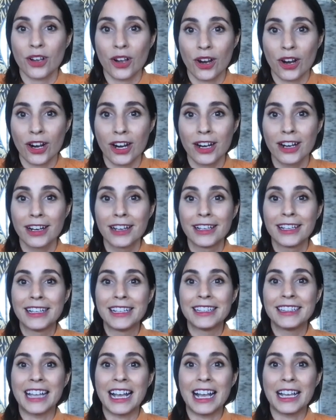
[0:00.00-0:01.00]
are
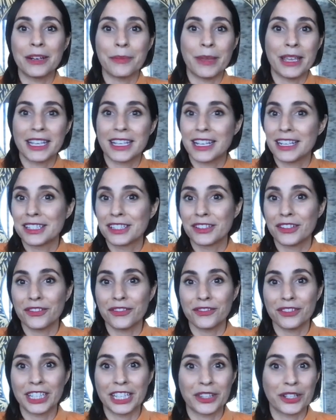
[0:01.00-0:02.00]
that make
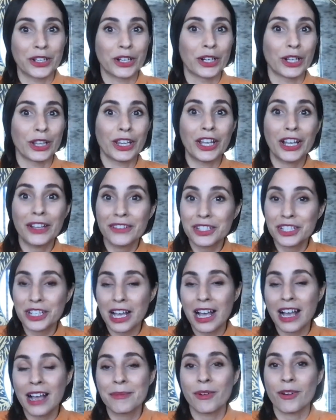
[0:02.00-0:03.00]
us either love a
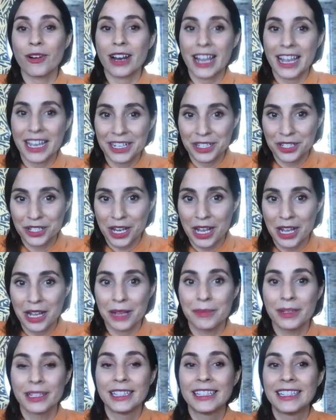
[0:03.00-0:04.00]
job or hate a
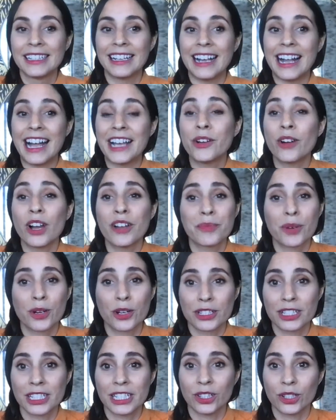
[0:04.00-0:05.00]
job I know I've
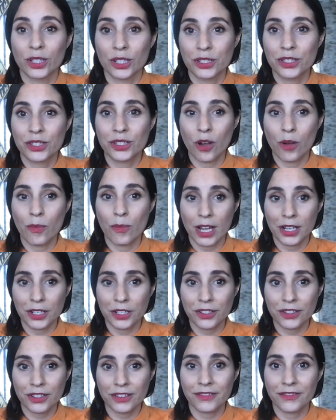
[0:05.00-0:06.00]
personally learned so
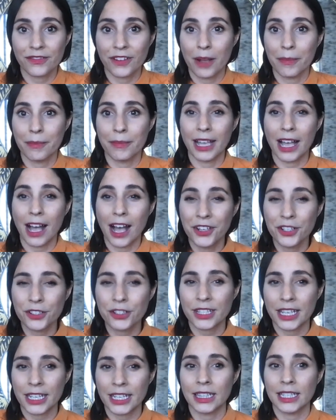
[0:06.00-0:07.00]
much from
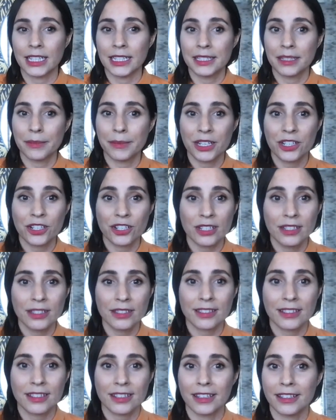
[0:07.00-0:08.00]
understanding these
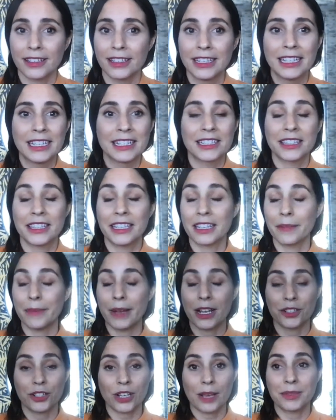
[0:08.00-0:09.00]
dimensions to, to think
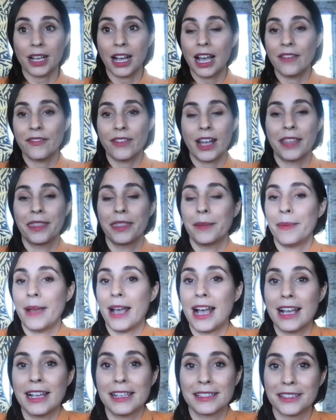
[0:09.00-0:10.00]
about jobs I've had in the
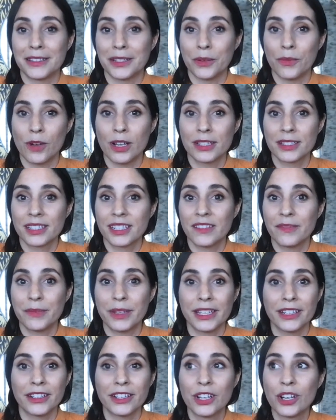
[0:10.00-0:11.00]
past and the ones that have
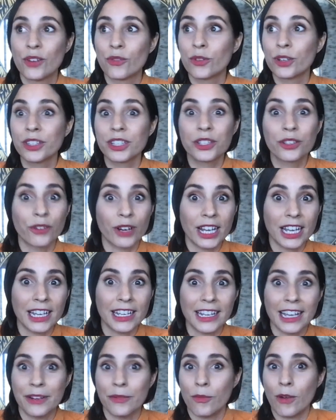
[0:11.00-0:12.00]
been really
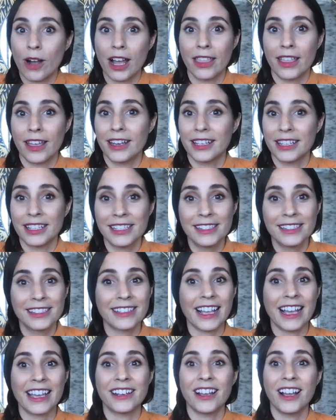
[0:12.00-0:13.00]
great and why that is,
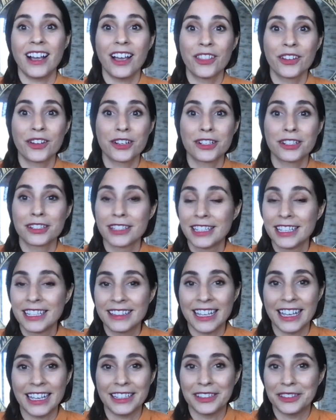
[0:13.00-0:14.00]
and others
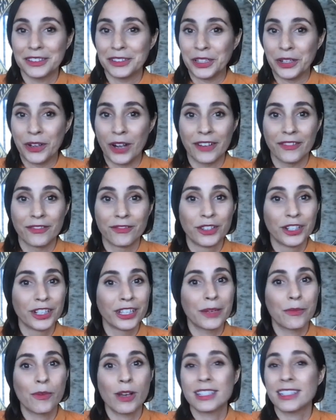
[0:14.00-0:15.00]
that, you know, I
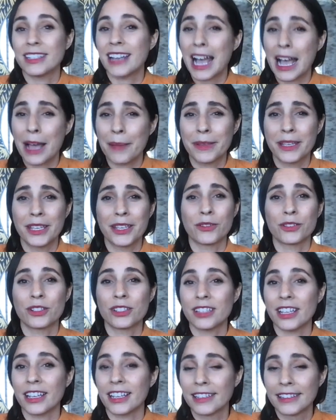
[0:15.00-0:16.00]
really wasn't happy or
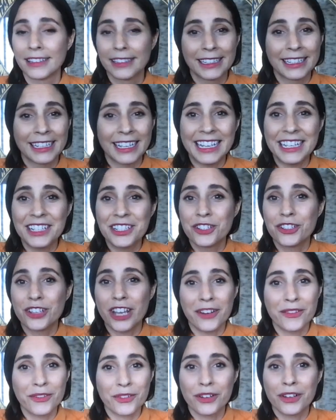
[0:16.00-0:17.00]
just like in
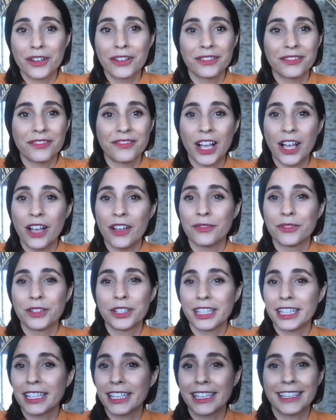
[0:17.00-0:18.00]
general felt
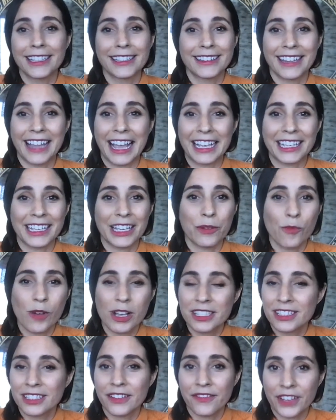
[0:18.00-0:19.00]
really like it
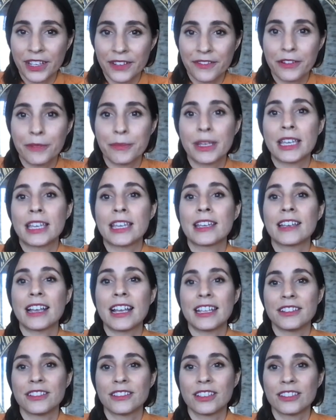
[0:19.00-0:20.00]
wasn't a fit for me.
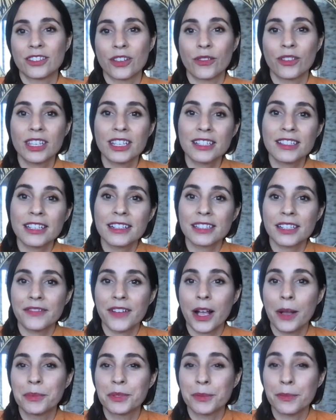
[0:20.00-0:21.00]
And so these things have
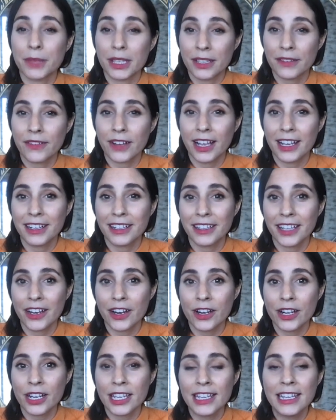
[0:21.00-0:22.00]
helped me find
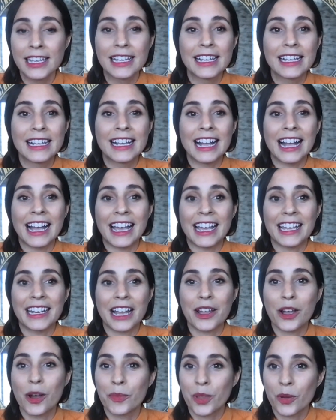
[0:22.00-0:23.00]
clarity. And
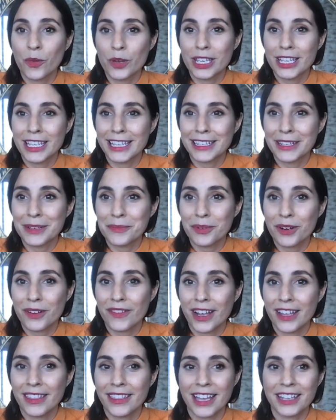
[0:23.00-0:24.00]
I hope that we can
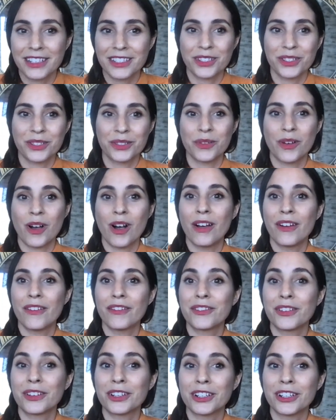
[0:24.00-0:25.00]
provide that to you all
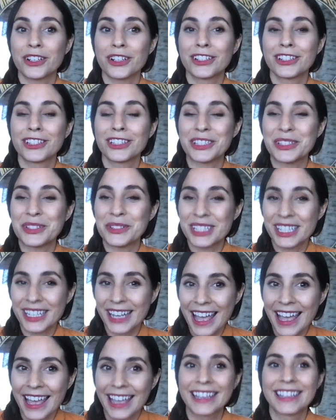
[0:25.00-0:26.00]
for you
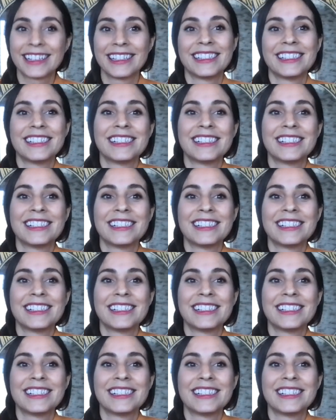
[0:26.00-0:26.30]
today.